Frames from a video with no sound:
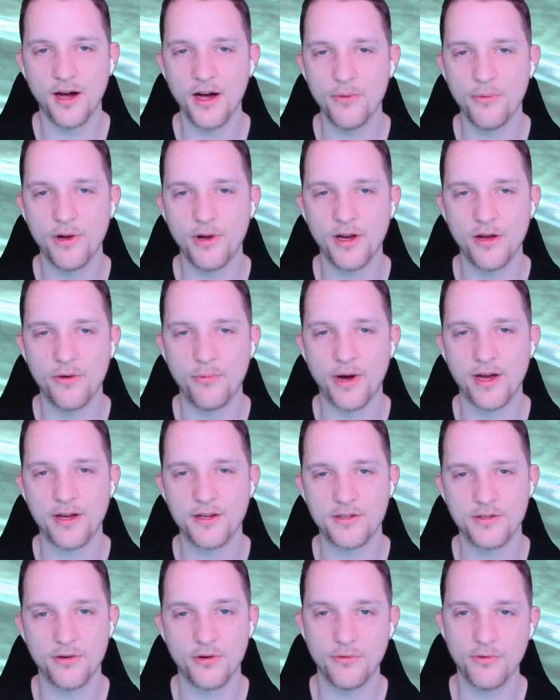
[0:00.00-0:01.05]
I will
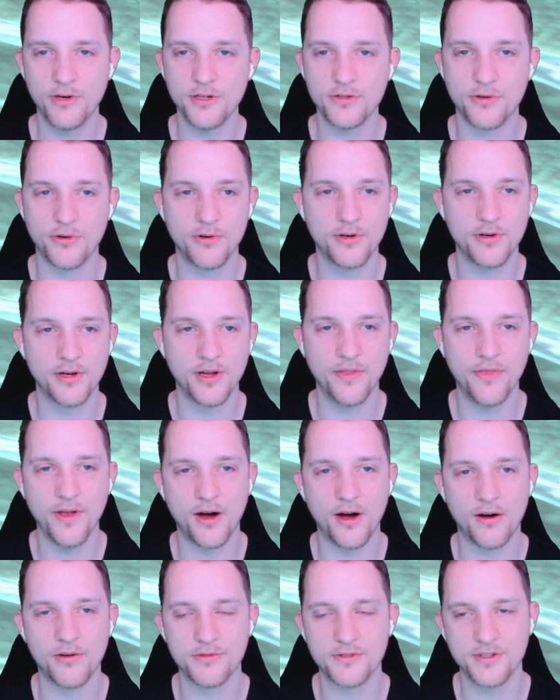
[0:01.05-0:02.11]
await your return in the
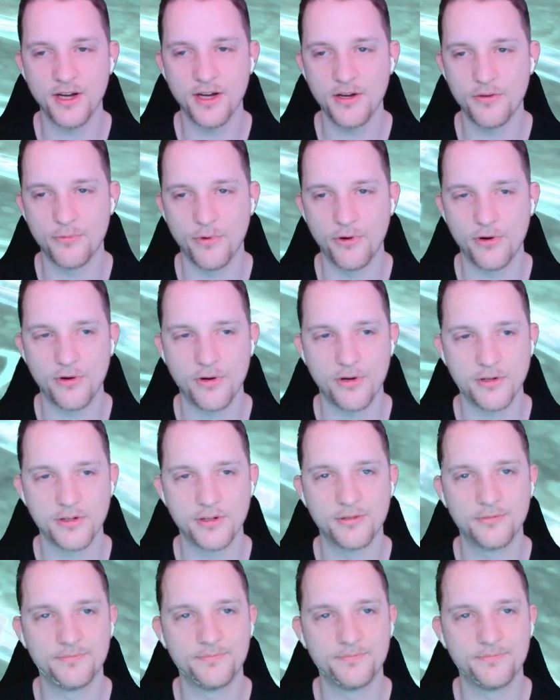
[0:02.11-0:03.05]
outside world.